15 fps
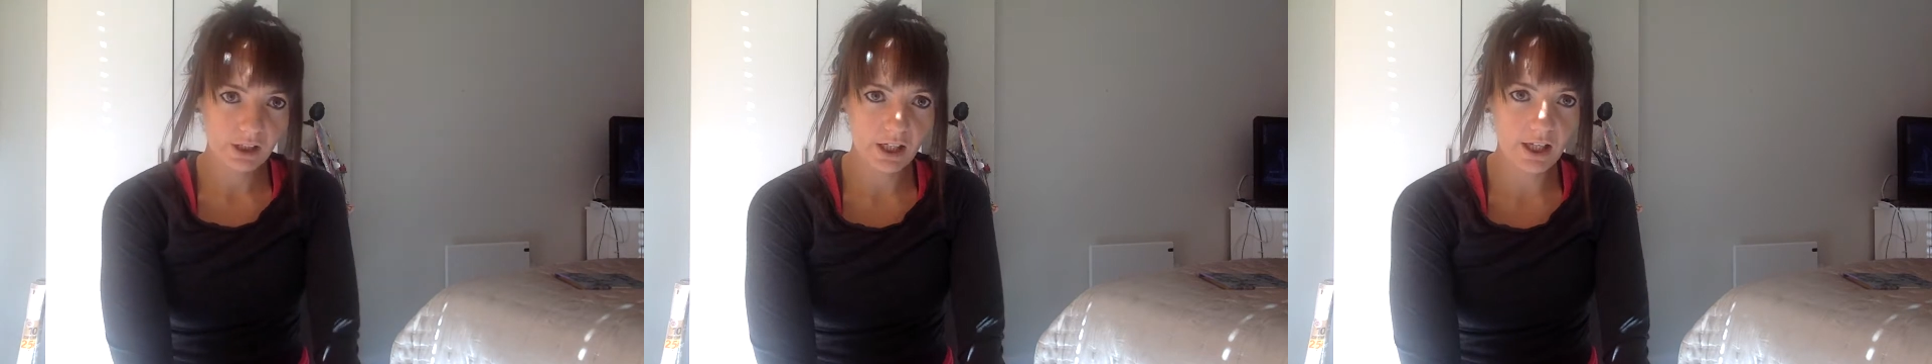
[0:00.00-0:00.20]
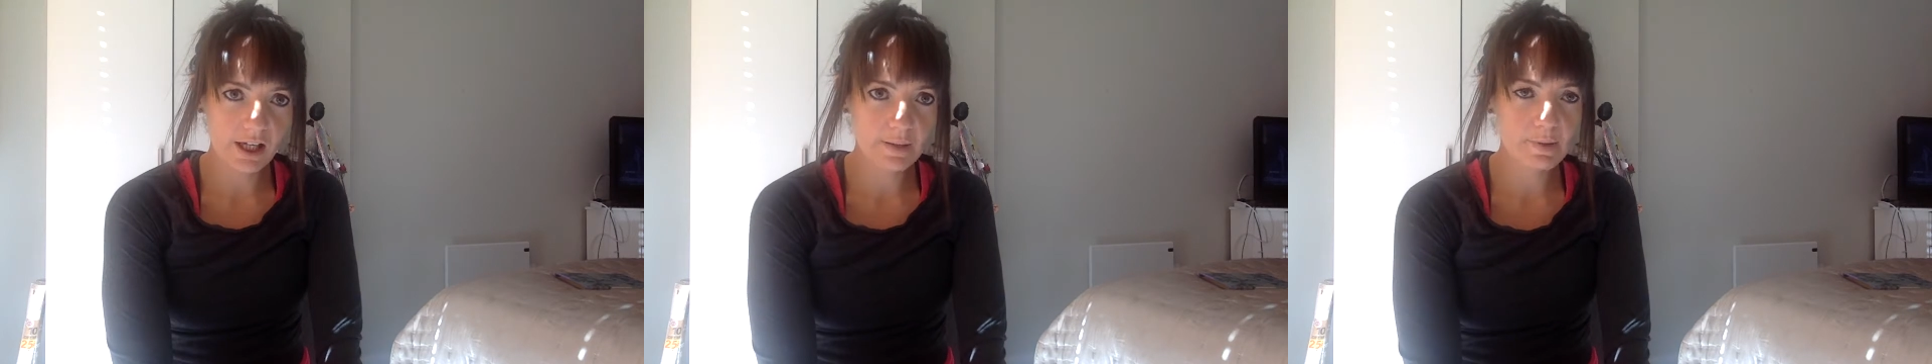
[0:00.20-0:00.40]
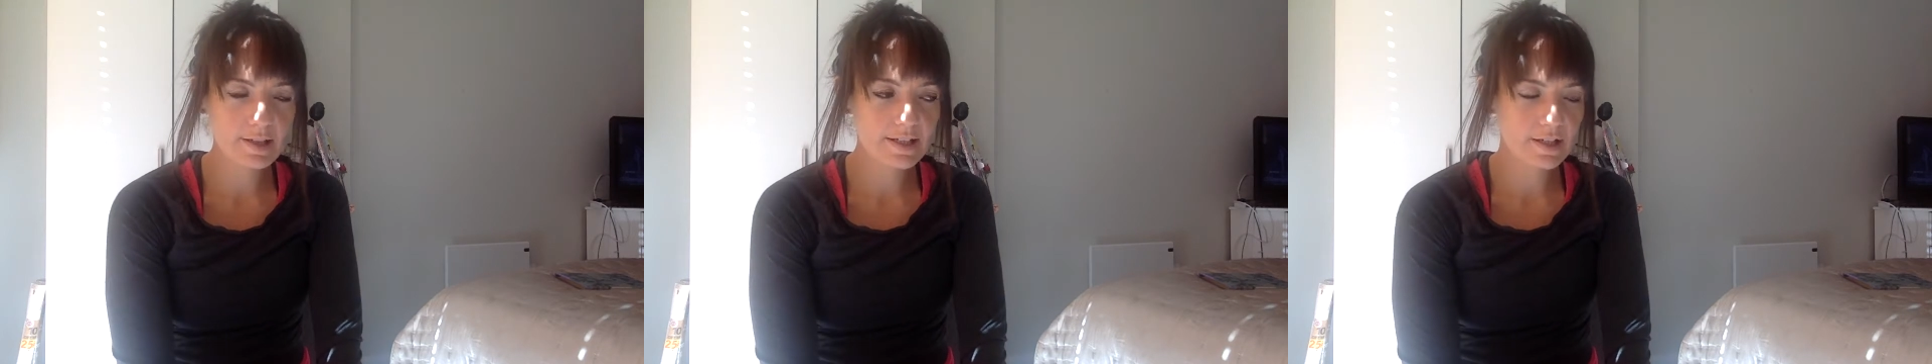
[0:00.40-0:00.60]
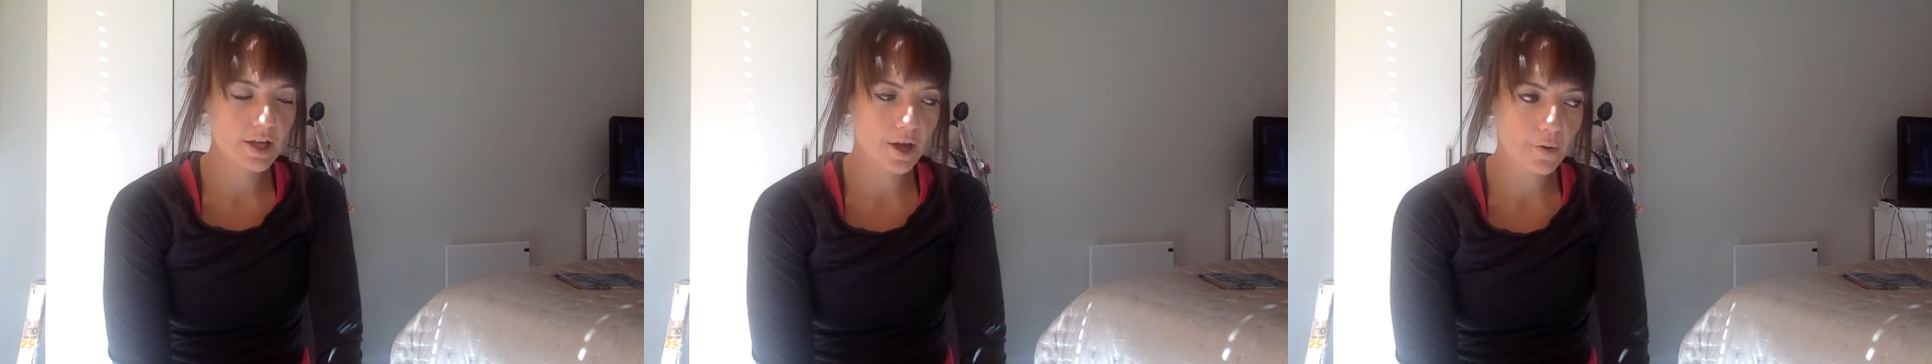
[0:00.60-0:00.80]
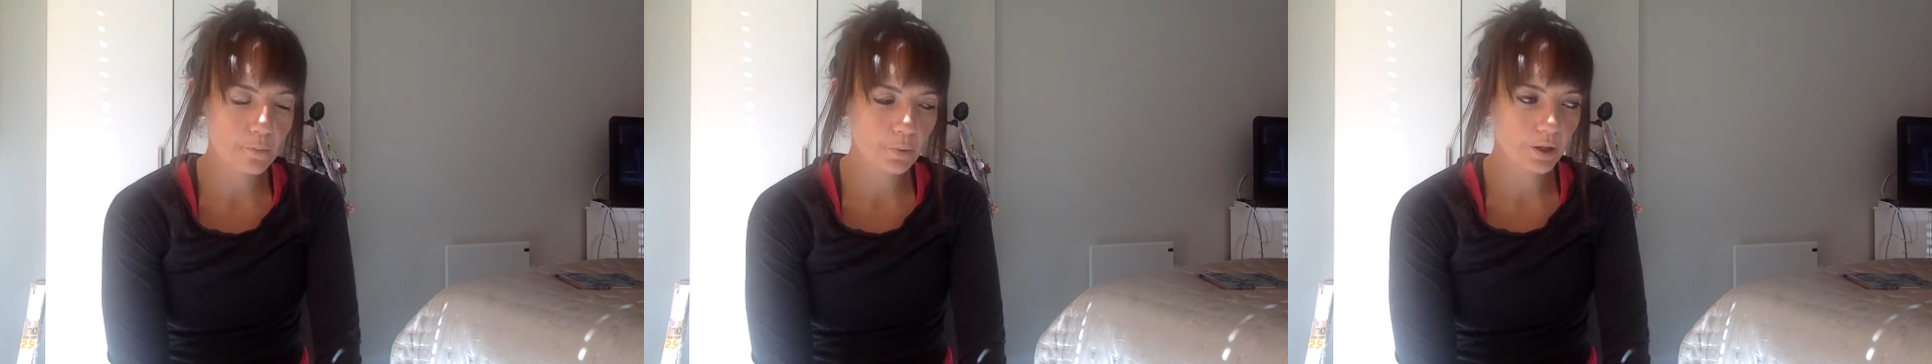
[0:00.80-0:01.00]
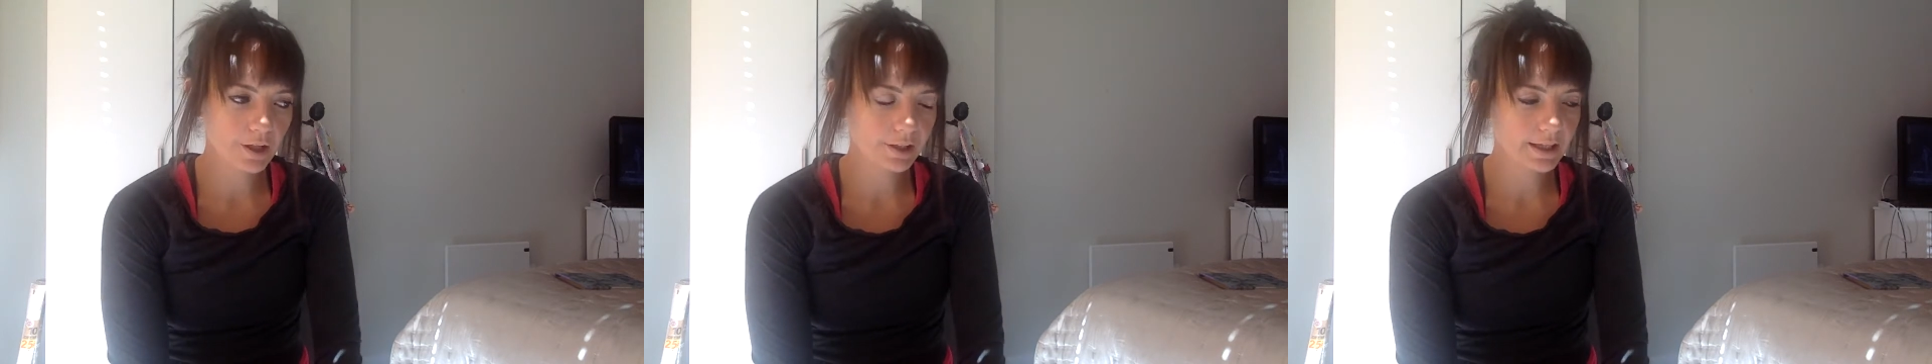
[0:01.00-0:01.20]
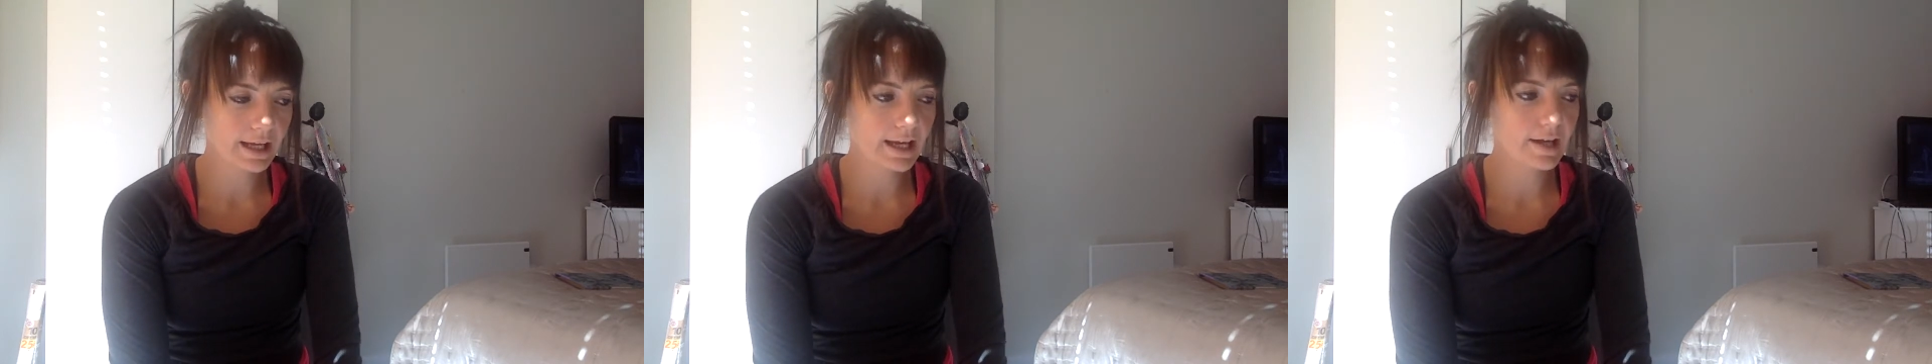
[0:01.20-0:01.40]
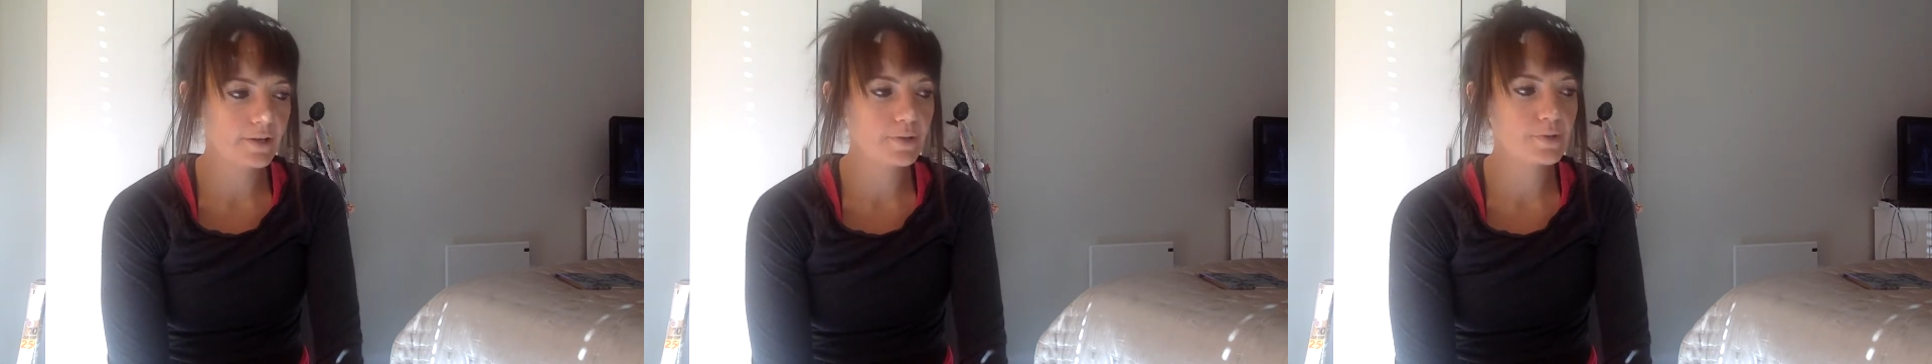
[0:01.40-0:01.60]
I did home
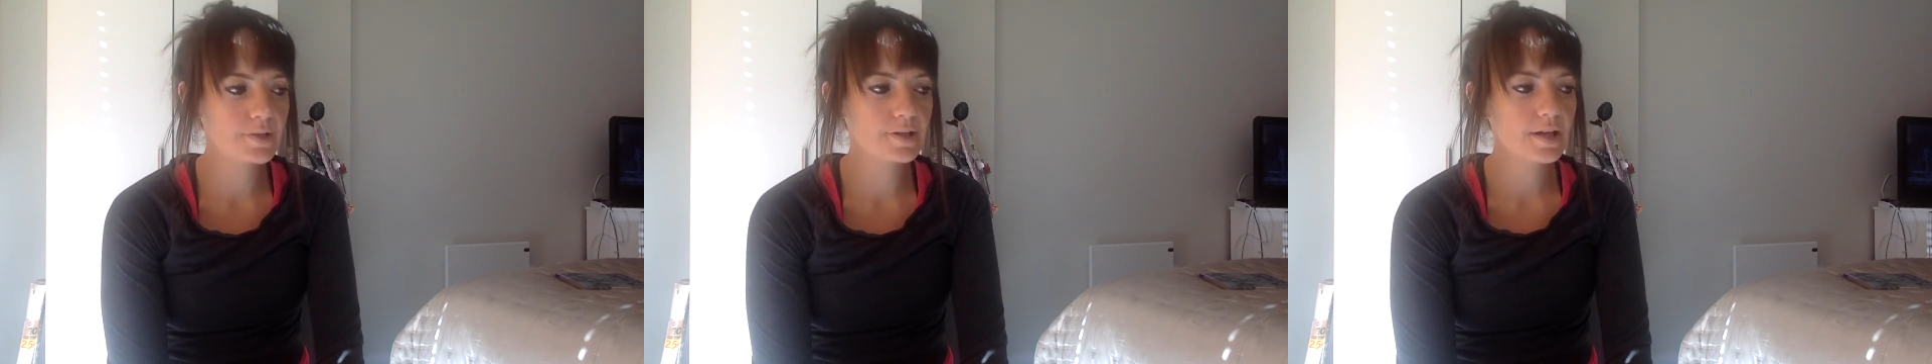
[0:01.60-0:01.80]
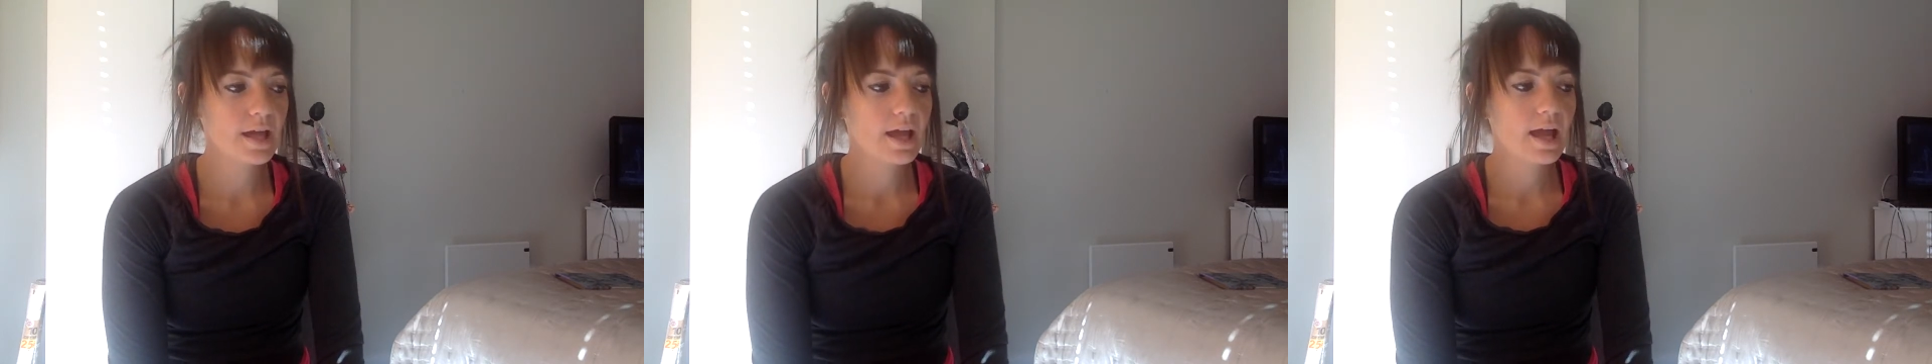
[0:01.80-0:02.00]
workouts,